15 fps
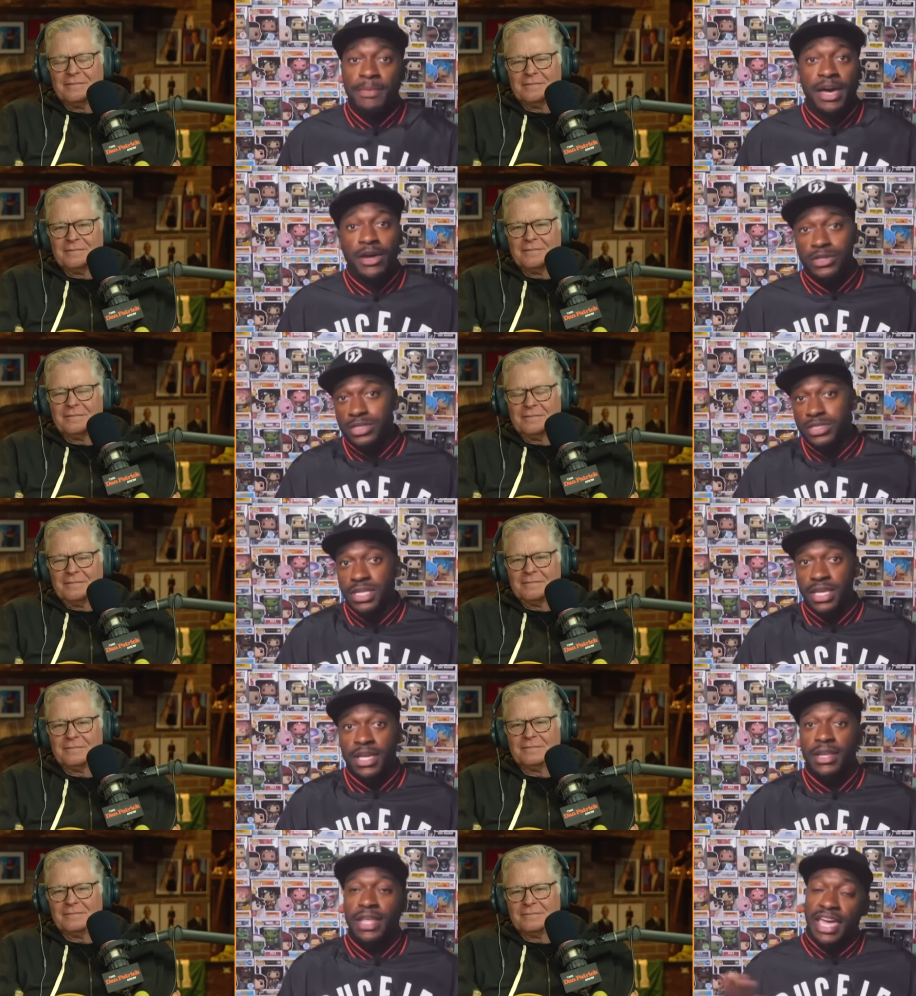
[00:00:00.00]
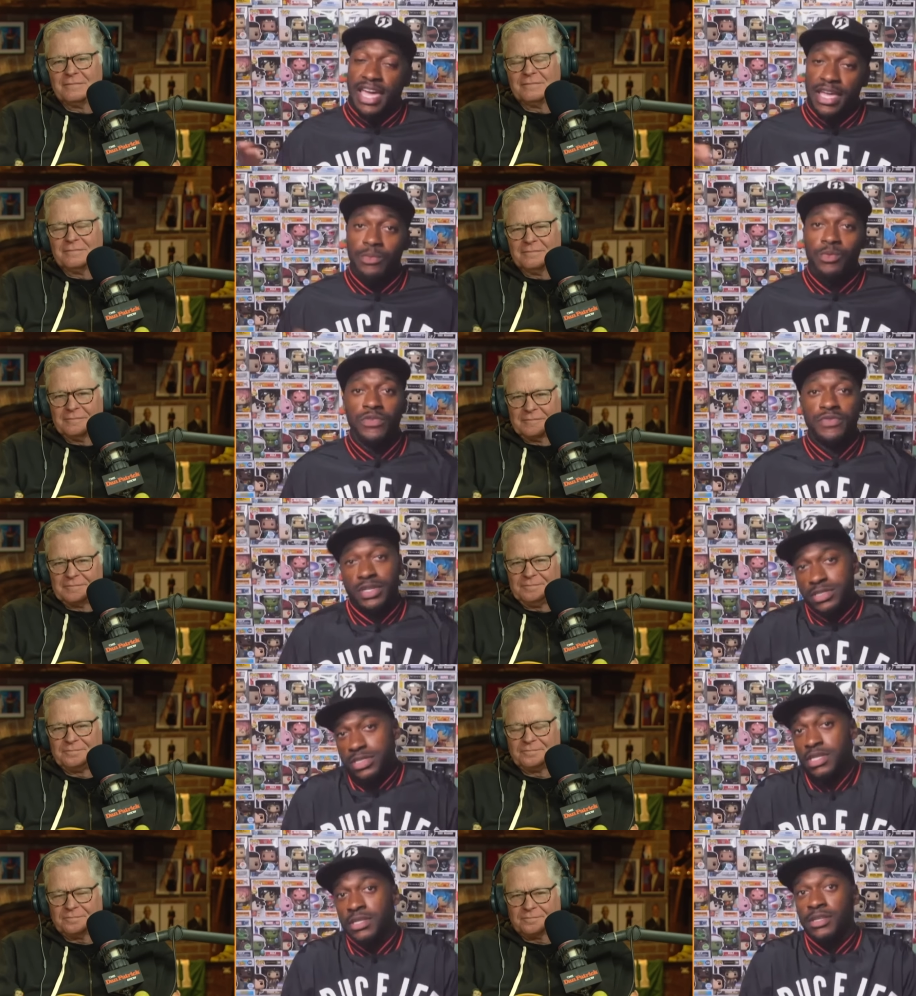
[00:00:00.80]
Speaker 1: and said, "Hey, we've extended
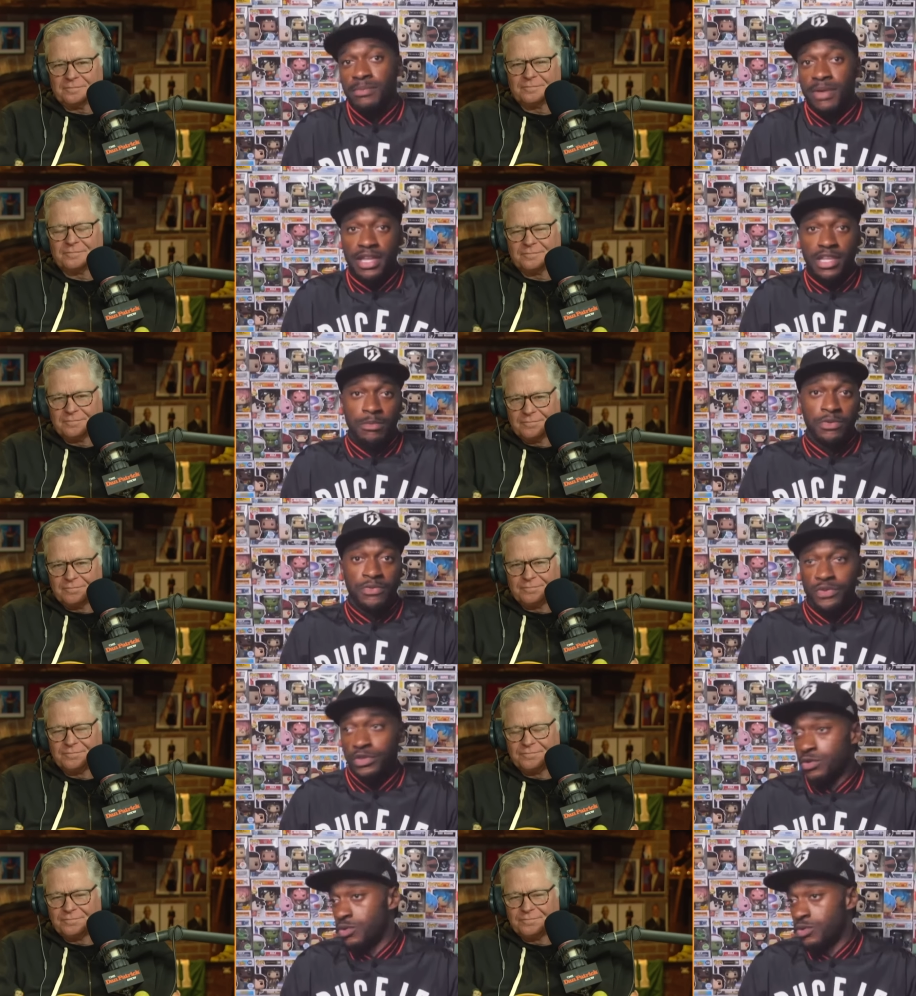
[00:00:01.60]
Matt Eberflus,